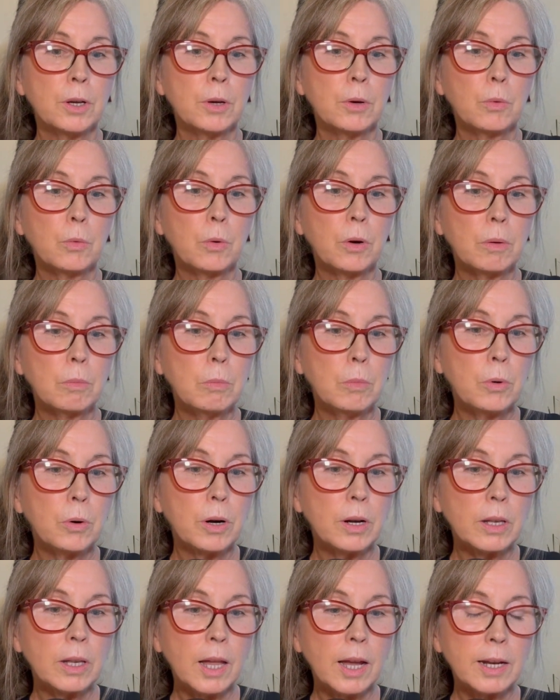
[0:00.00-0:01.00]
we're more
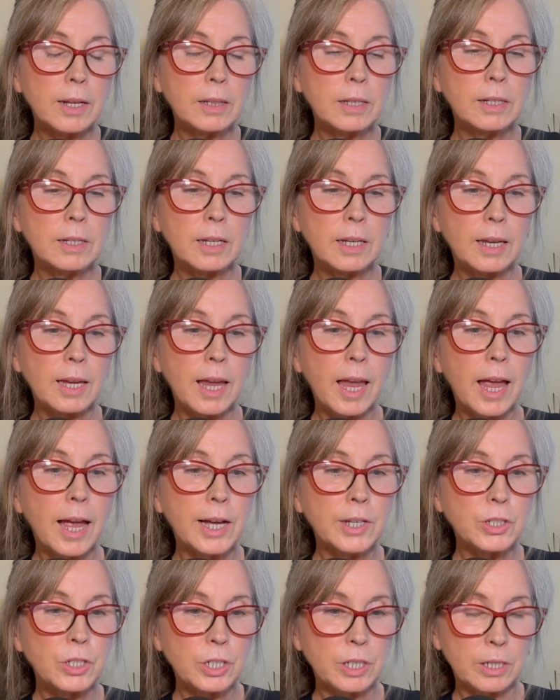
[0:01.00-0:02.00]
likely to
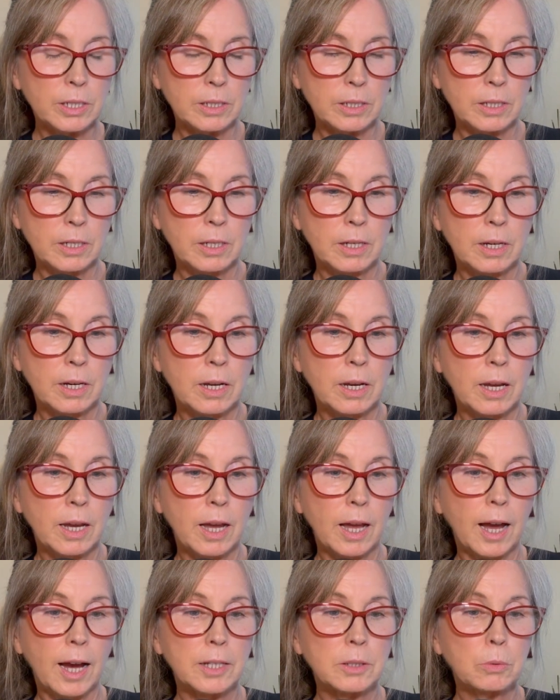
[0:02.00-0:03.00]
catch it
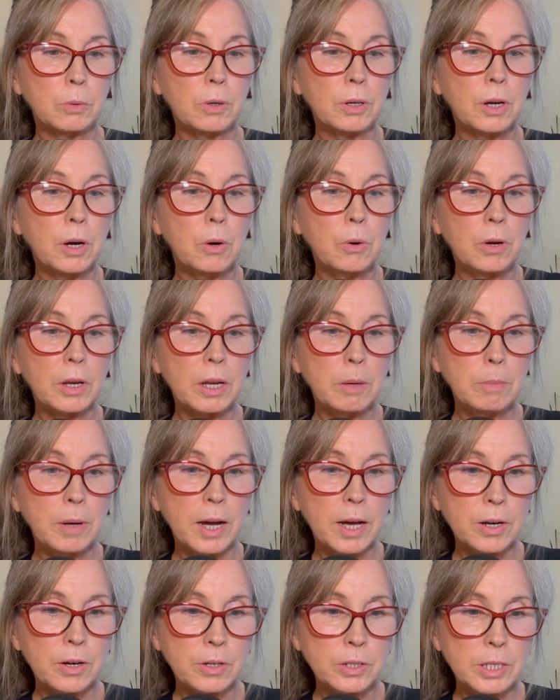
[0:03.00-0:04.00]
as we're going
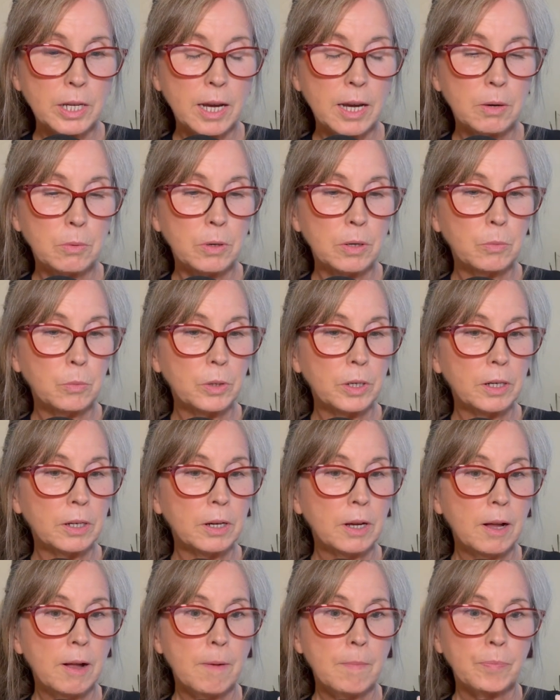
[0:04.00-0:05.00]
about our day, when we're
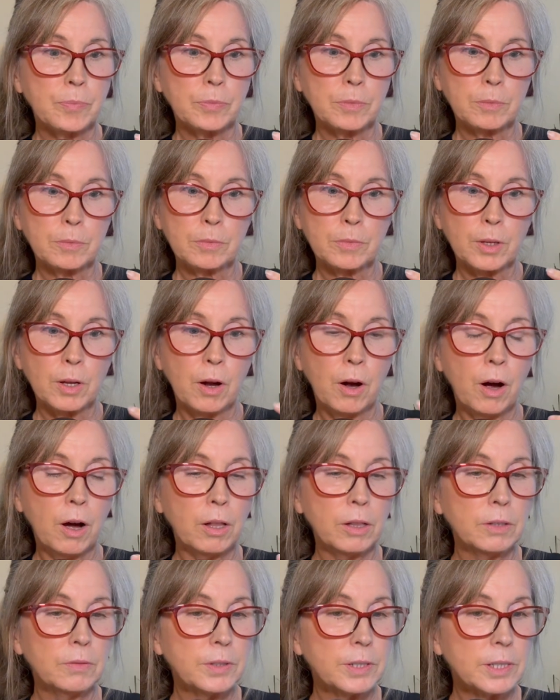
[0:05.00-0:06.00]
all
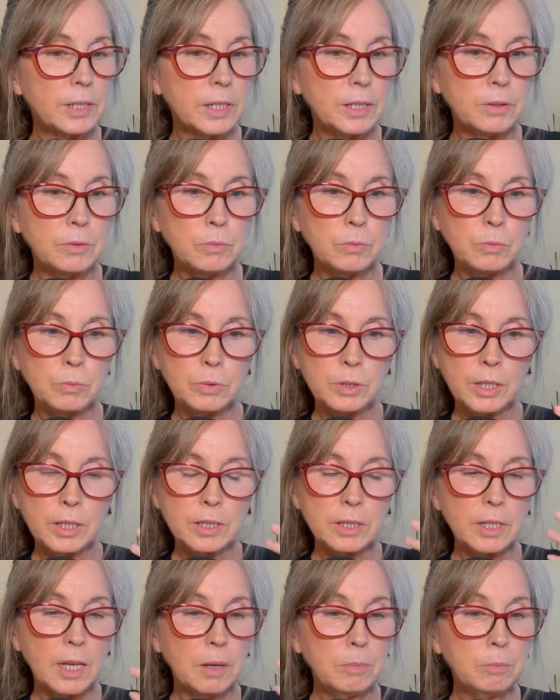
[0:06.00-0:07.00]
of a sudden just
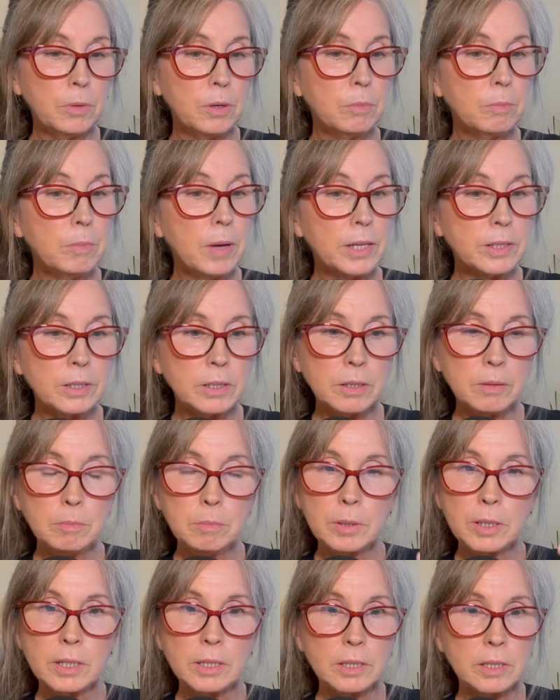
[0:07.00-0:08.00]
that momentum,
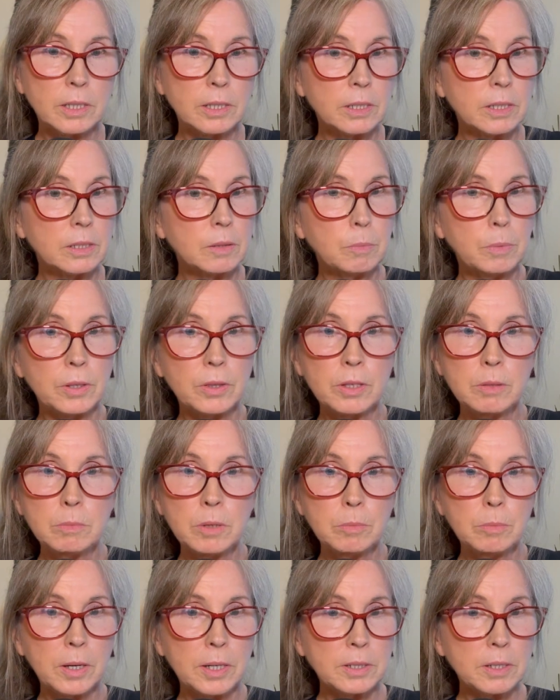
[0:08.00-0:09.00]
because this has been the
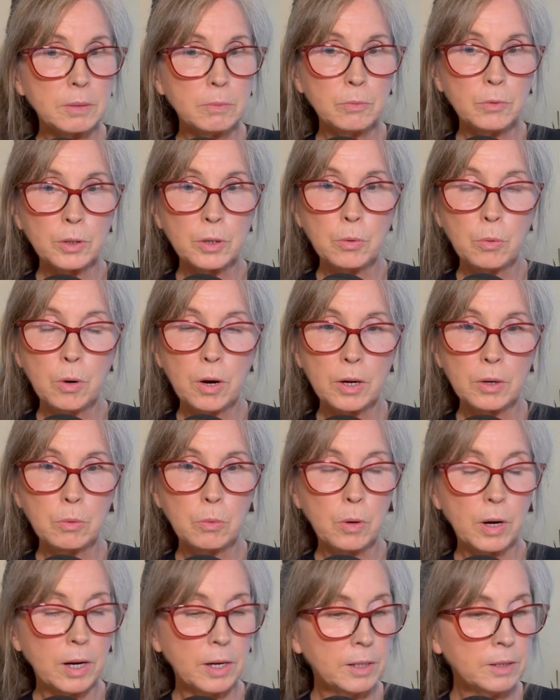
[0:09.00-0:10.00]
momentum for quite a
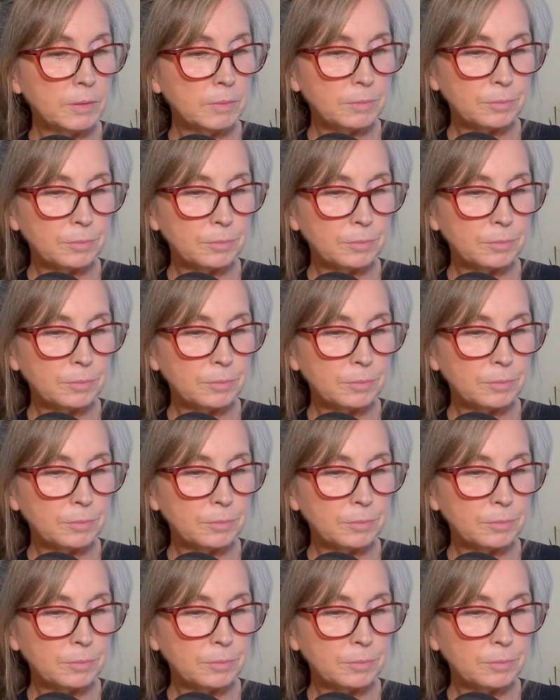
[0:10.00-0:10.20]
while,